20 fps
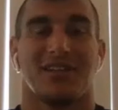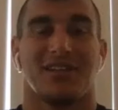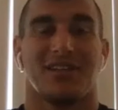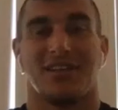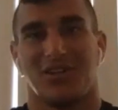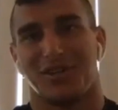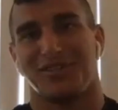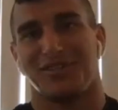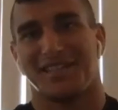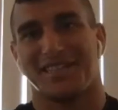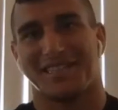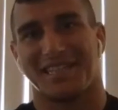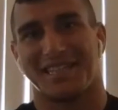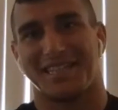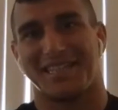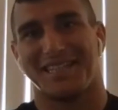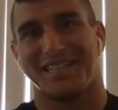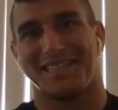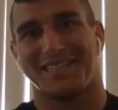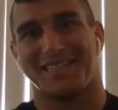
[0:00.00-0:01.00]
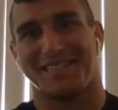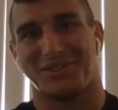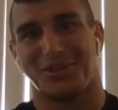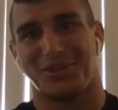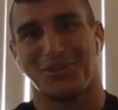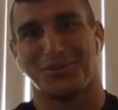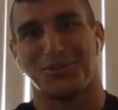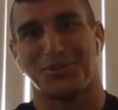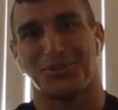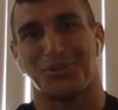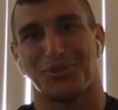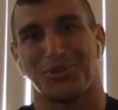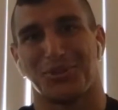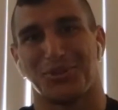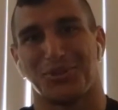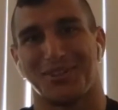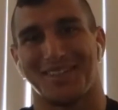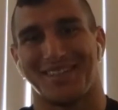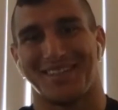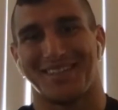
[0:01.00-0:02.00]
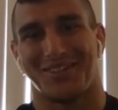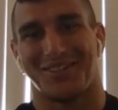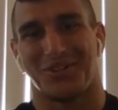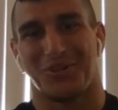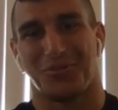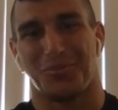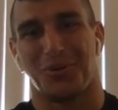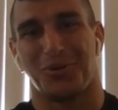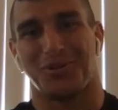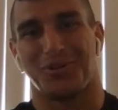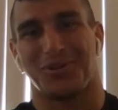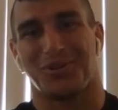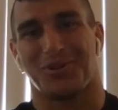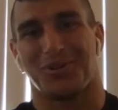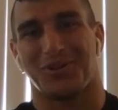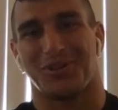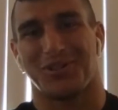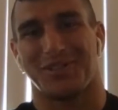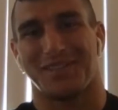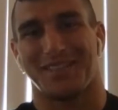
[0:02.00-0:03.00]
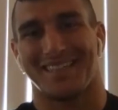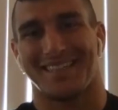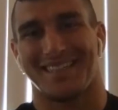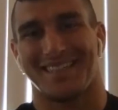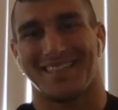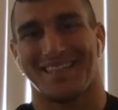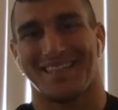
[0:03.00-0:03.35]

No, advanced techniques is also good. You know, both are good.